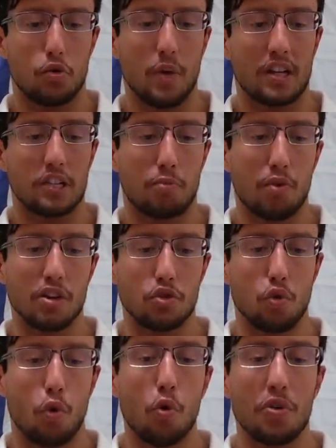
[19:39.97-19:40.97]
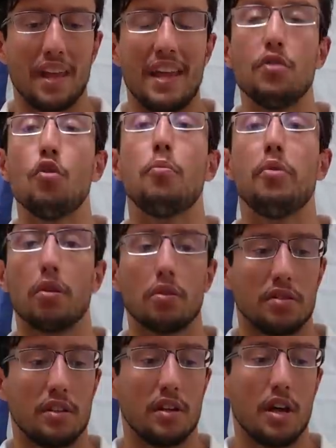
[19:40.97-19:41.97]
you express your own
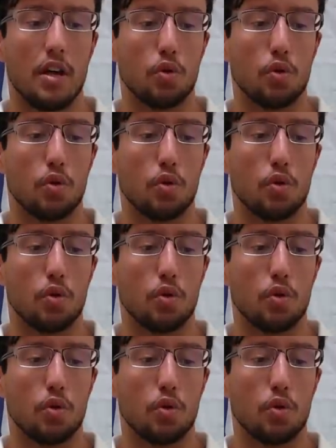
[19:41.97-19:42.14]
inability